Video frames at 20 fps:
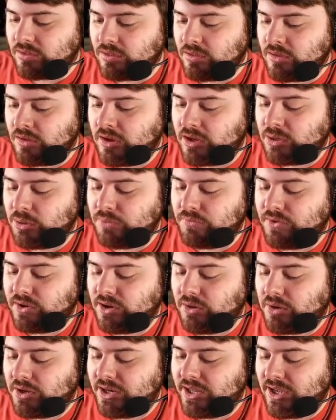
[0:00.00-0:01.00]
I'm gonna wait for
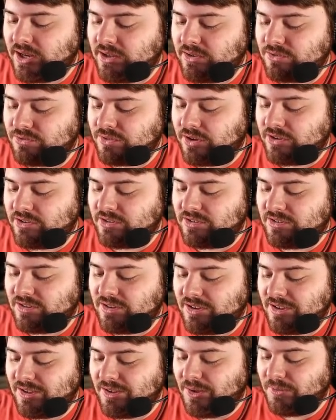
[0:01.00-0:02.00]
Gohan to get his rush.
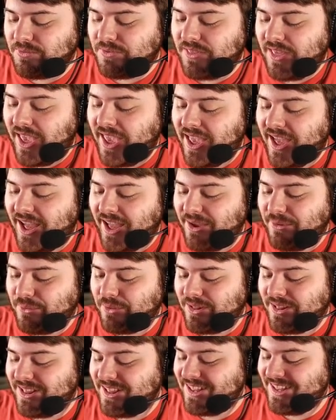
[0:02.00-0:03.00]
Hopefully the AI
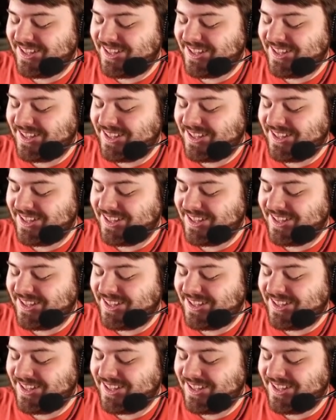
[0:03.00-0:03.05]
will